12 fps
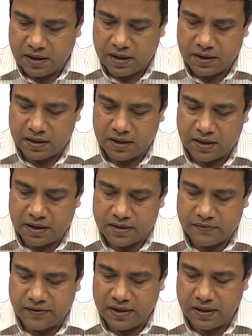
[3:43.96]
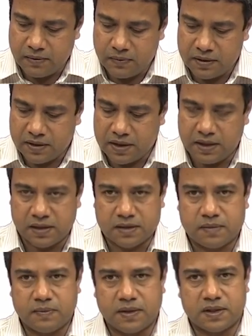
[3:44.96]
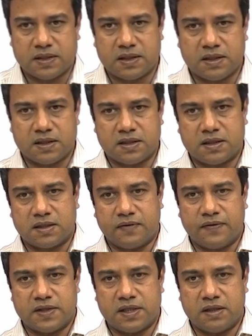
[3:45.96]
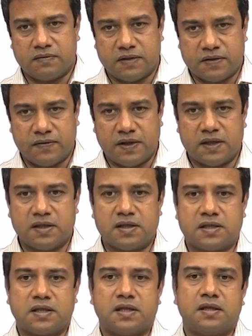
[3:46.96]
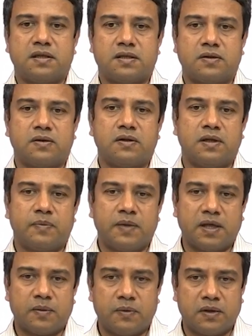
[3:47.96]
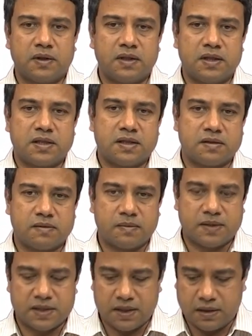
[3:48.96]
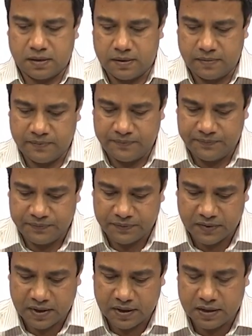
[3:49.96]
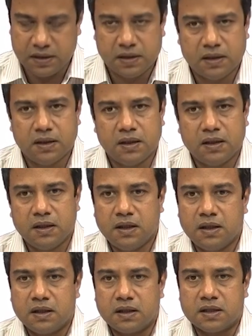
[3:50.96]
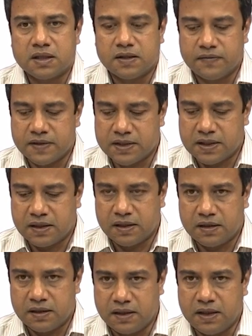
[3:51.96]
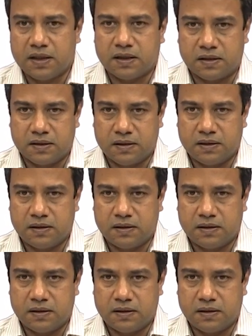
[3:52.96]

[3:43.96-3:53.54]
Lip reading: And that does vary with radius, because the surface area of a spherical shell is going to depend upon the distance from the center. Okay. The surface at theta